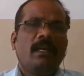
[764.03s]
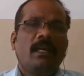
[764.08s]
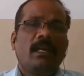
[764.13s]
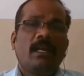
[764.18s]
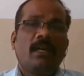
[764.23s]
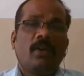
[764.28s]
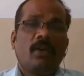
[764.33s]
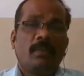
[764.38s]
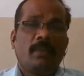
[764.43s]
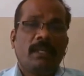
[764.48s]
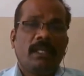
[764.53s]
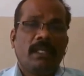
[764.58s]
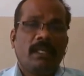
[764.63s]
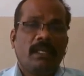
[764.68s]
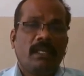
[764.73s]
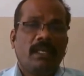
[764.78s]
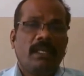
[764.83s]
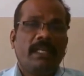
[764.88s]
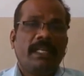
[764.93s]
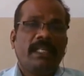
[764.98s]
government
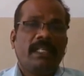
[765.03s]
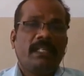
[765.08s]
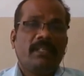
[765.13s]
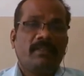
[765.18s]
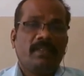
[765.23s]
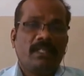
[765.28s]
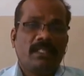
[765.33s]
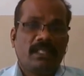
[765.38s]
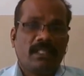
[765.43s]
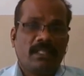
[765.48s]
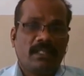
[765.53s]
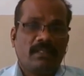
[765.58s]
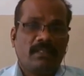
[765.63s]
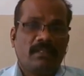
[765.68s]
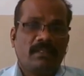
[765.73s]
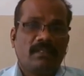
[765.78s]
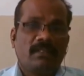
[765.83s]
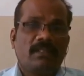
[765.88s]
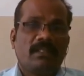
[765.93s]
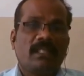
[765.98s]

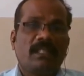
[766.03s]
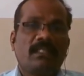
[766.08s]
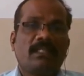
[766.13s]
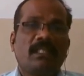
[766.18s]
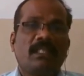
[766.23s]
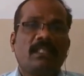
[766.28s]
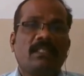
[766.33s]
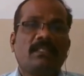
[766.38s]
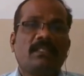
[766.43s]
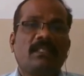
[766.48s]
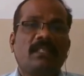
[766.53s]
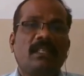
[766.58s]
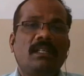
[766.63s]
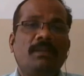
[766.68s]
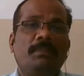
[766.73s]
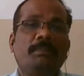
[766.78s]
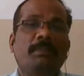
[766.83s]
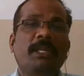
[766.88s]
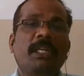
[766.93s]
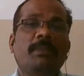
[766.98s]
interventions such as
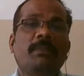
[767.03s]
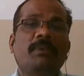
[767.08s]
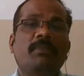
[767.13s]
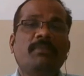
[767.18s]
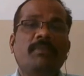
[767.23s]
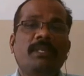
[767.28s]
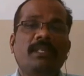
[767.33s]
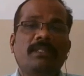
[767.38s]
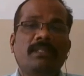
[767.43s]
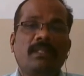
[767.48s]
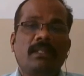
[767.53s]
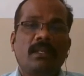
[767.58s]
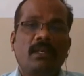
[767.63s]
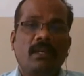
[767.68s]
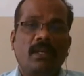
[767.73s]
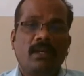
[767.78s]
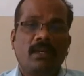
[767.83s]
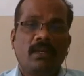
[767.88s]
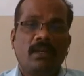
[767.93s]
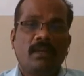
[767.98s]
minimum wage
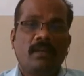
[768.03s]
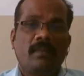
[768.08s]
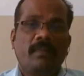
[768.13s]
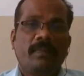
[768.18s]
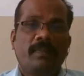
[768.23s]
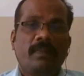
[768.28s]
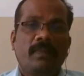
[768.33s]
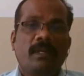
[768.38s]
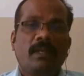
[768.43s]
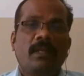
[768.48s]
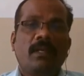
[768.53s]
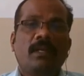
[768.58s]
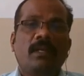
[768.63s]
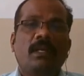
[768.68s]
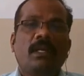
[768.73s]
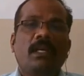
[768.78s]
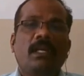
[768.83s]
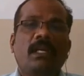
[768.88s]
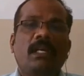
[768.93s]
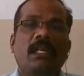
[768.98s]
law,
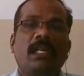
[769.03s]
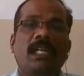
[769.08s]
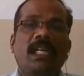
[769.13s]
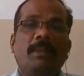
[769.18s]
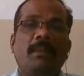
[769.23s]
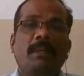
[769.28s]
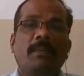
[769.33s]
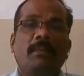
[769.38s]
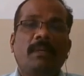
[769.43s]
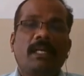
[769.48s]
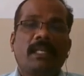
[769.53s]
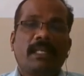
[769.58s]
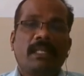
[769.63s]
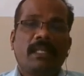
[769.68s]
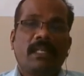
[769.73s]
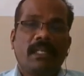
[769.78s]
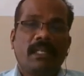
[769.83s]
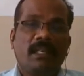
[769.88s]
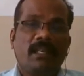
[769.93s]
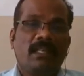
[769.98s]
labor market
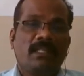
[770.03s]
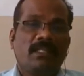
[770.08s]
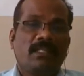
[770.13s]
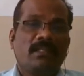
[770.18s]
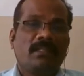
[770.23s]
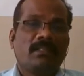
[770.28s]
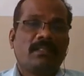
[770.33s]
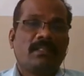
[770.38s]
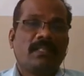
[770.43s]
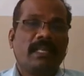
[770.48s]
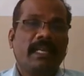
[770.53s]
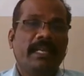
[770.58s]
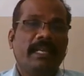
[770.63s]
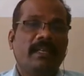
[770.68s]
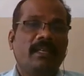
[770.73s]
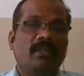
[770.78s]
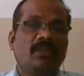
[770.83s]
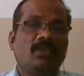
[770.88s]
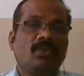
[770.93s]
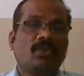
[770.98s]
regulations, and
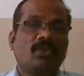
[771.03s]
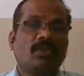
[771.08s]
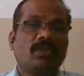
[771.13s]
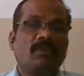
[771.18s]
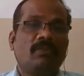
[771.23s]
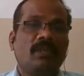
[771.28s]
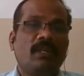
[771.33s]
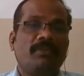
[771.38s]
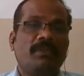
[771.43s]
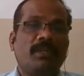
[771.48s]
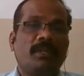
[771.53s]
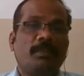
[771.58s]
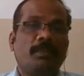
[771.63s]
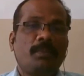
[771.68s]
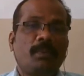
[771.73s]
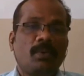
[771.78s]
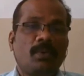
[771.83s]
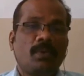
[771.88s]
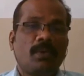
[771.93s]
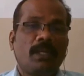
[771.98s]
social welfare
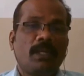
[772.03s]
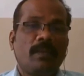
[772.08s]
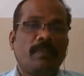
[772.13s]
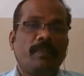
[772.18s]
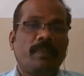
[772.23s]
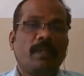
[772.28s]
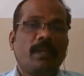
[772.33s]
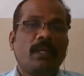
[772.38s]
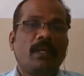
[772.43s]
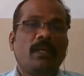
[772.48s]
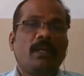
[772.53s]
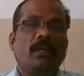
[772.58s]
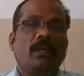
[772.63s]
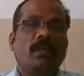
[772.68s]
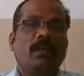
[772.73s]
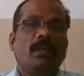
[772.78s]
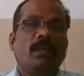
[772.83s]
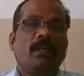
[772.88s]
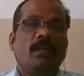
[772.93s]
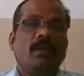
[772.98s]
programs
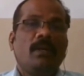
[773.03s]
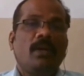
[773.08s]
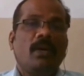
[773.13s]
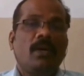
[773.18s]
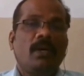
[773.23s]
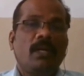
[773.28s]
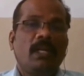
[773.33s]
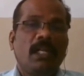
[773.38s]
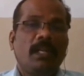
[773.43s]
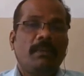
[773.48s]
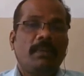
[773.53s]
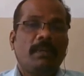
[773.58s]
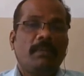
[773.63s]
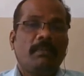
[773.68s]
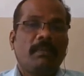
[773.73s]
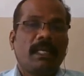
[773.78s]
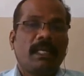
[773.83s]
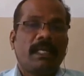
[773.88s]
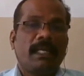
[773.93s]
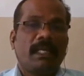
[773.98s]
on labor
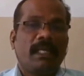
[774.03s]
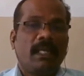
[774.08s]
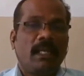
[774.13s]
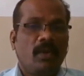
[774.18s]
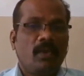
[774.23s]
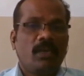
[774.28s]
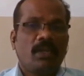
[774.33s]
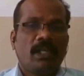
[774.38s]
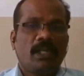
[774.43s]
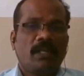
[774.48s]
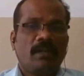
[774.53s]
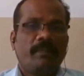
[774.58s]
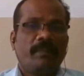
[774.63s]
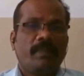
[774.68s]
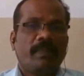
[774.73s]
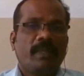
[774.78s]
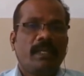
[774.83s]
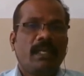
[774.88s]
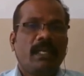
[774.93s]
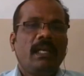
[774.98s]
market outcome.
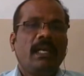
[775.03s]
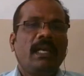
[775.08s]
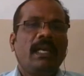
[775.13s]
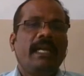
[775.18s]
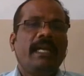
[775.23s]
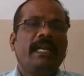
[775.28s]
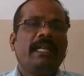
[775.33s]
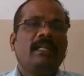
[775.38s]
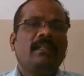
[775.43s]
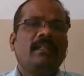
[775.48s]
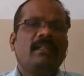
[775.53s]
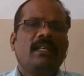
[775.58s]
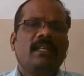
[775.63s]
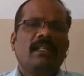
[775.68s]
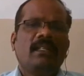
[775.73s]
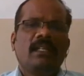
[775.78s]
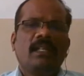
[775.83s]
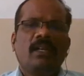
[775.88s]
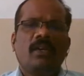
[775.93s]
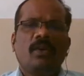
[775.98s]
And
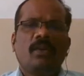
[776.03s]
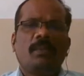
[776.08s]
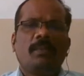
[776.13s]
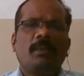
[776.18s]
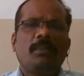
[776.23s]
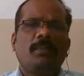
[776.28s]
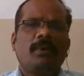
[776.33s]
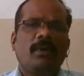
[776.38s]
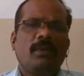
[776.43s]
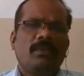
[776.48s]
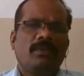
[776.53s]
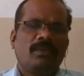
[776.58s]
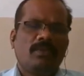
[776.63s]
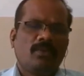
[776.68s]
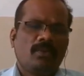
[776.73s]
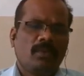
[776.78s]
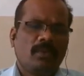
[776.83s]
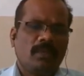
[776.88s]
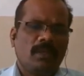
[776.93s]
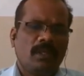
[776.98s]
the government policies
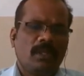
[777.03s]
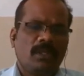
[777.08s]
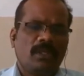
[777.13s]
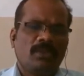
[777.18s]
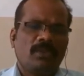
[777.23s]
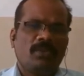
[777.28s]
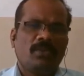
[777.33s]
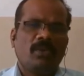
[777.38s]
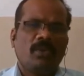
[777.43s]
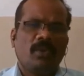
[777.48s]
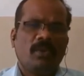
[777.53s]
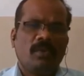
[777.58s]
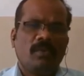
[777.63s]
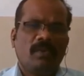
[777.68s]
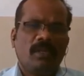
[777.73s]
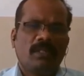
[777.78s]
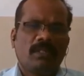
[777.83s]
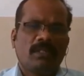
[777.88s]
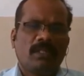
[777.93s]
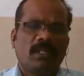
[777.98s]
should
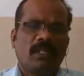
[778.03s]
always